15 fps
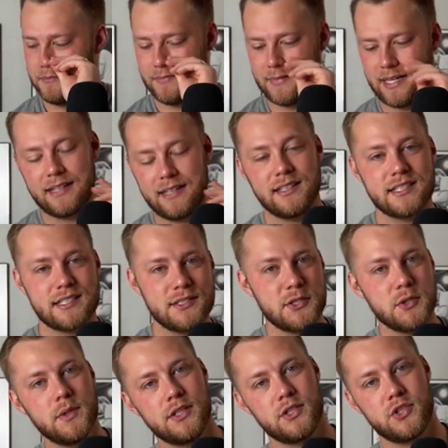I listen
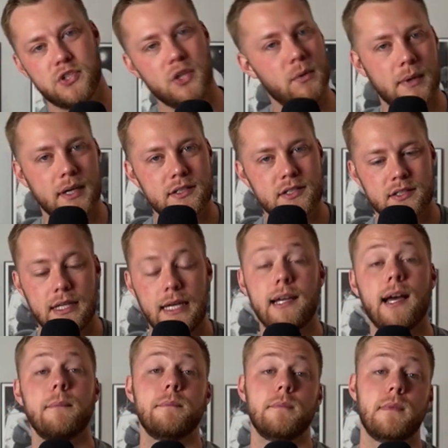to it so much. Like
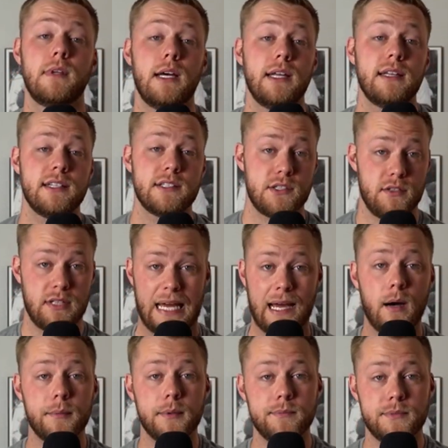I listen to the
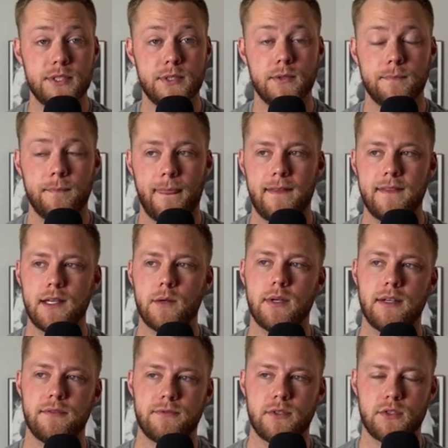album too. I think when
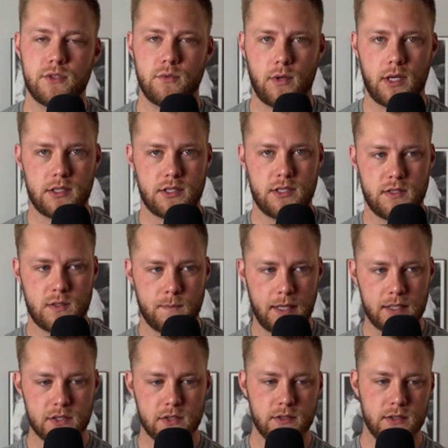I first watched the
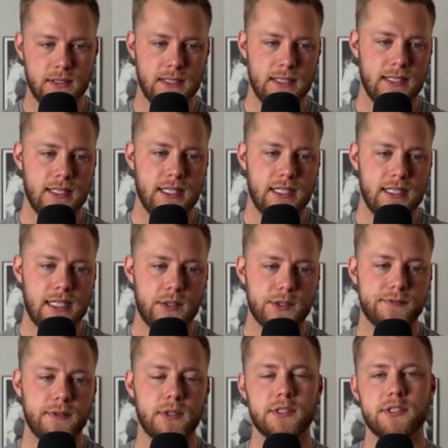special, I was
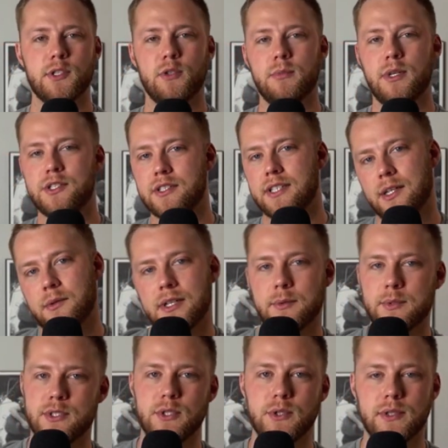focused so much on like what he
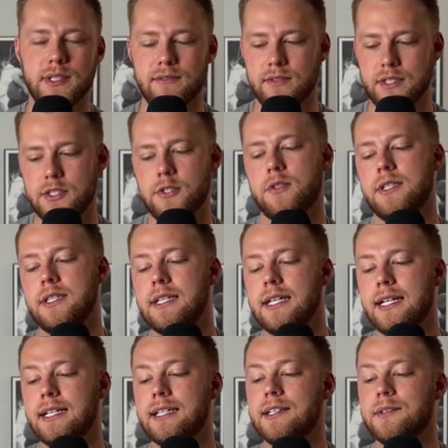was doing visually that
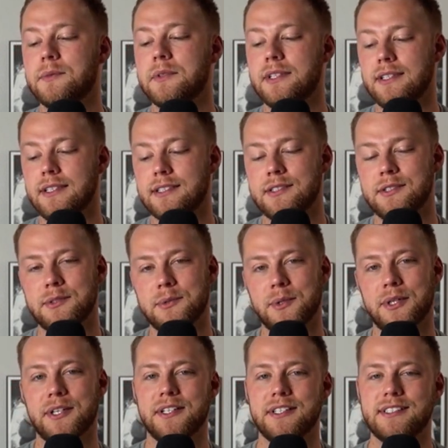I didn't really listen to the
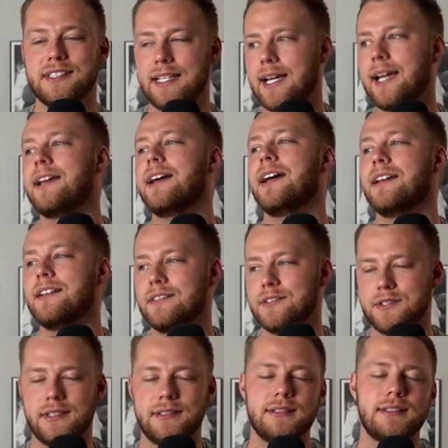words. Like
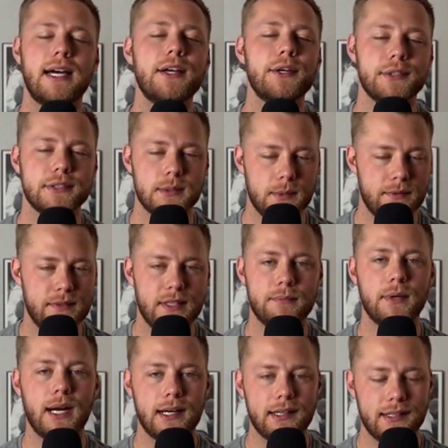I heard some of them,
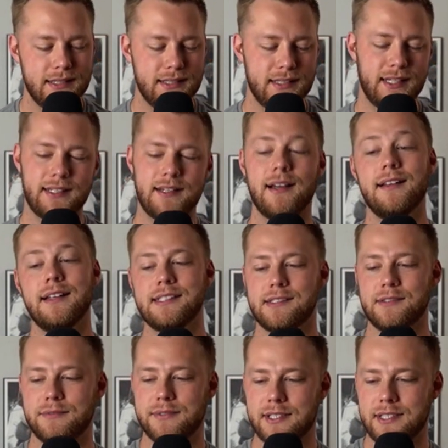right? And like, oh, that's so
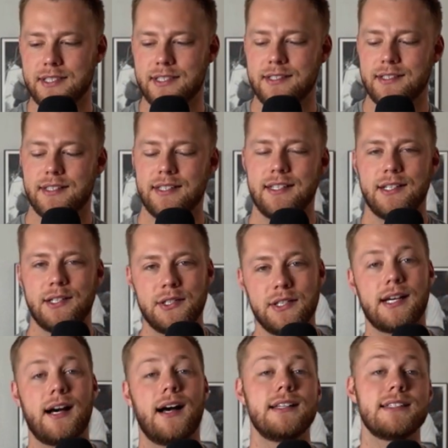funny. Or the
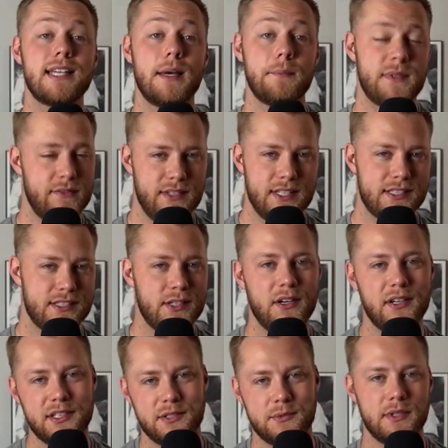concept of this
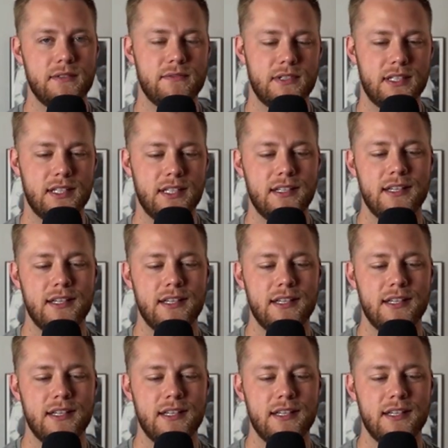song is really funny.